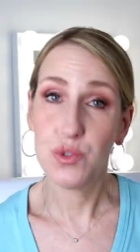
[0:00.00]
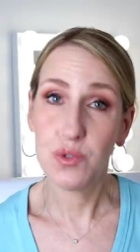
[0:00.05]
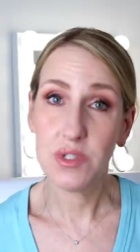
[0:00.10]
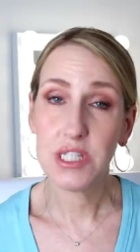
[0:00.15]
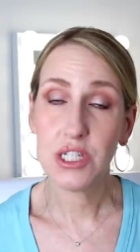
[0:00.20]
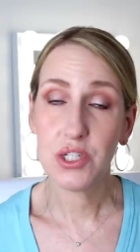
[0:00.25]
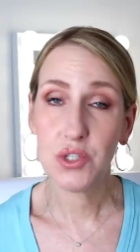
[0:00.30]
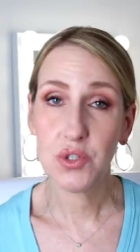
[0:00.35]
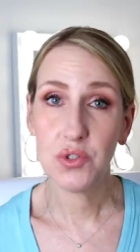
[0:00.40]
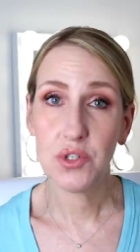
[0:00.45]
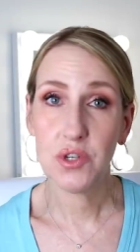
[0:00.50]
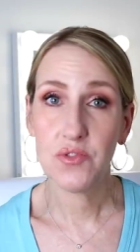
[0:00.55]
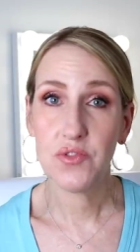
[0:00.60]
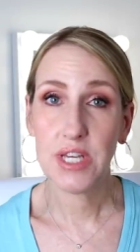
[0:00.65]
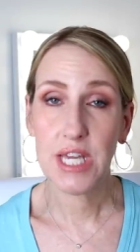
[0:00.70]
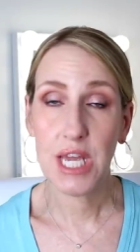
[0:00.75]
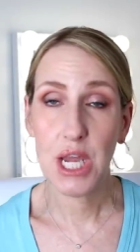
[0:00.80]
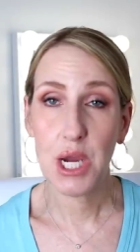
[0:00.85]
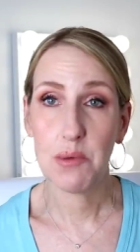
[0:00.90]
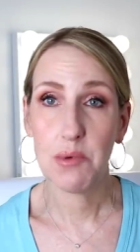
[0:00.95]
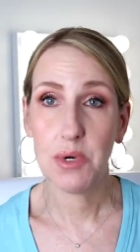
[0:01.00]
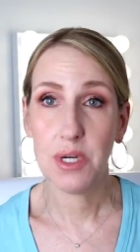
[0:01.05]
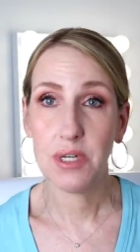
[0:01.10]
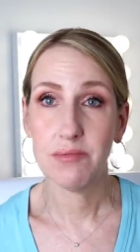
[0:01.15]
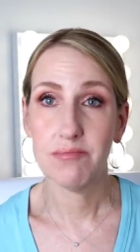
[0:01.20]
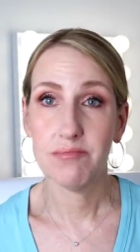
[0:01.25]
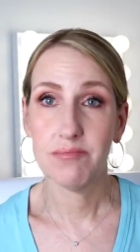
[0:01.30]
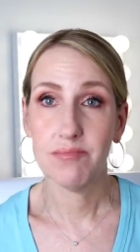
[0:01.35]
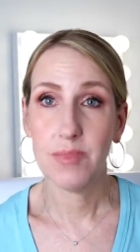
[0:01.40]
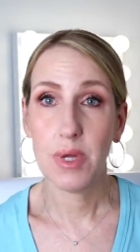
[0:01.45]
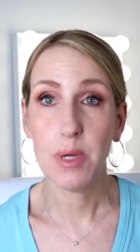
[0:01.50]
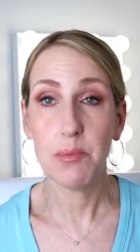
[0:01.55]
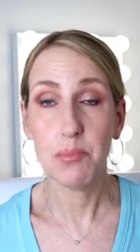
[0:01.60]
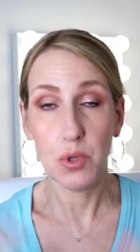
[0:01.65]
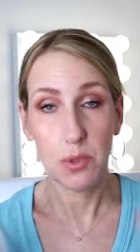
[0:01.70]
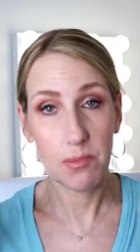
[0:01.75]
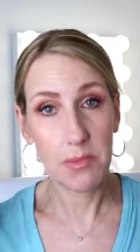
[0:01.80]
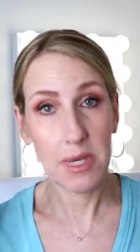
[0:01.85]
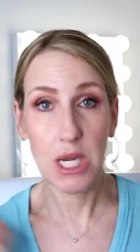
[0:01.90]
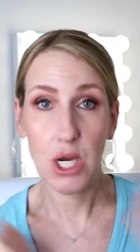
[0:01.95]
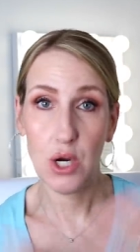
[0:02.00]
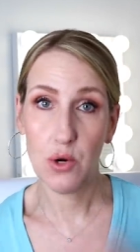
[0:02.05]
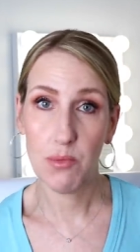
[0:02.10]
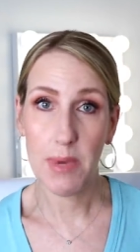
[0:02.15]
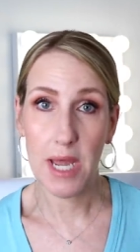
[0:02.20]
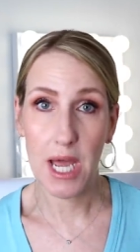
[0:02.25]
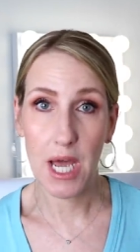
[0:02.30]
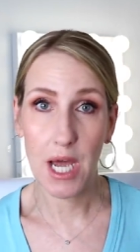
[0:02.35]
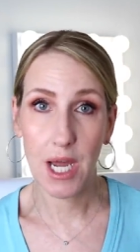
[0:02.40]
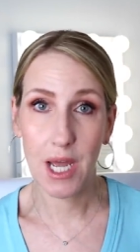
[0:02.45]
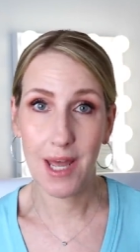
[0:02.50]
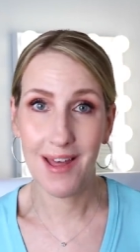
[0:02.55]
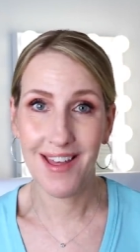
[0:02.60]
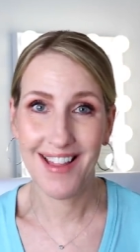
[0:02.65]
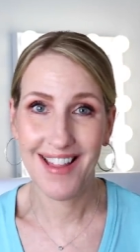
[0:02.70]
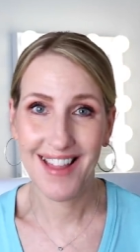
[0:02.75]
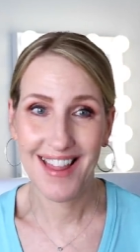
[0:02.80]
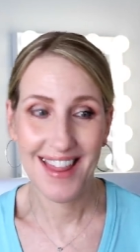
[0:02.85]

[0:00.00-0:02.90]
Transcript: As soon as I turned off the camera, I pulled my hair back.